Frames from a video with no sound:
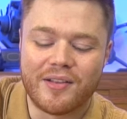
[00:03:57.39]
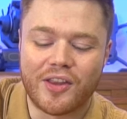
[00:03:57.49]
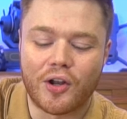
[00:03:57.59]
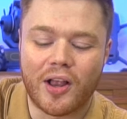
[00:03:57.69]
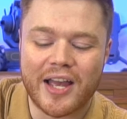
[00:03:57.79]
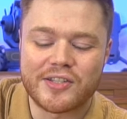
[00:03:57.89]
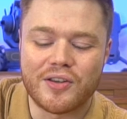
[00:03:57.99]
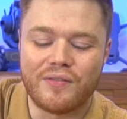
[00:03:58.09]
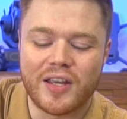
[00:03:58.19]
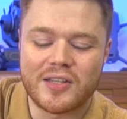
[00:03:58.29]
little S
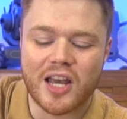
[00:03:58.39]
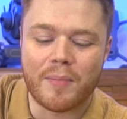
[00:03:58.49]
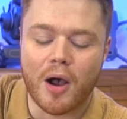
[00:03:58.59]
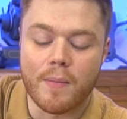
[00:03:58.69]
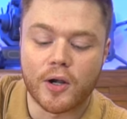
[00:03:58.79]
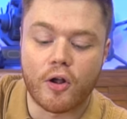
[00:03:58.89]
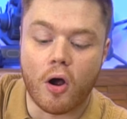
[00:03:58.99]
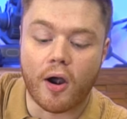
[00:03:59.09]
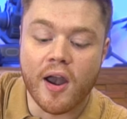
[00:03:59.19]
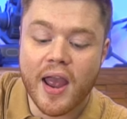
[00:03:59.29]
U V type Hummer
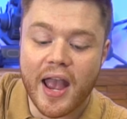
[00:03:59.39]
car.